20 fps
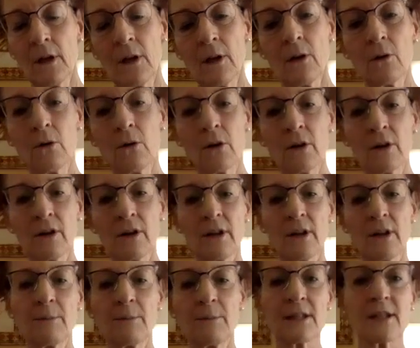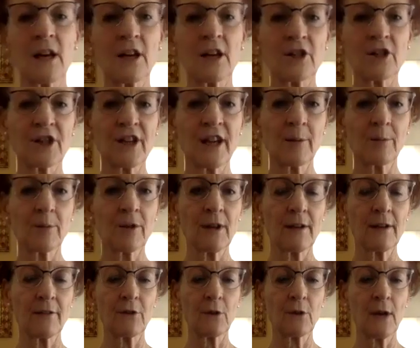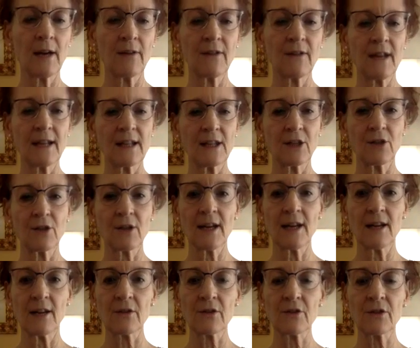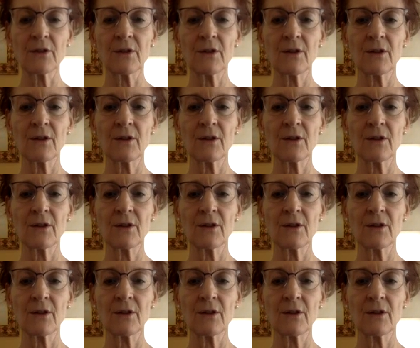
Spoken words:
or a massage table if you have that in your house.